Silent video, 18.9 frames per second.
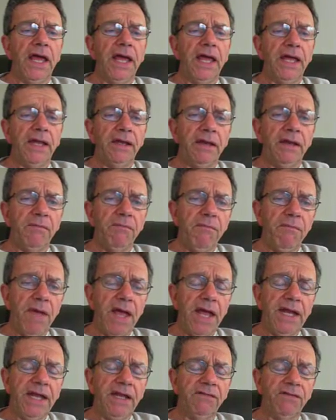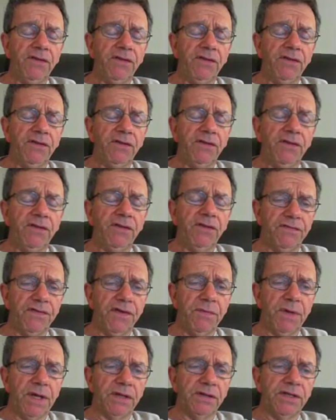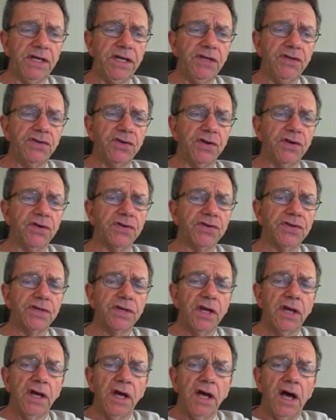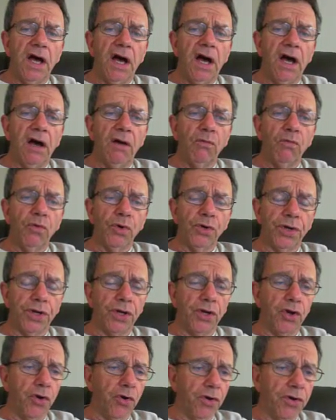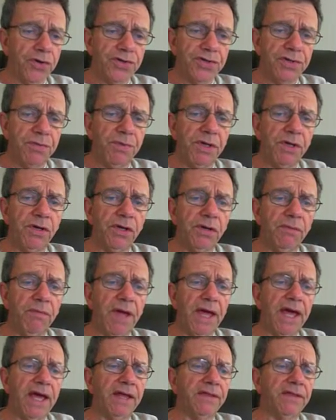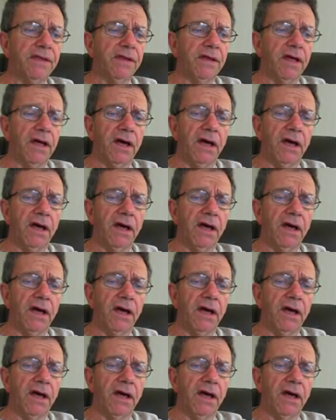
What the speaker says: and many of those female teachers weren't encouraged to be good at math.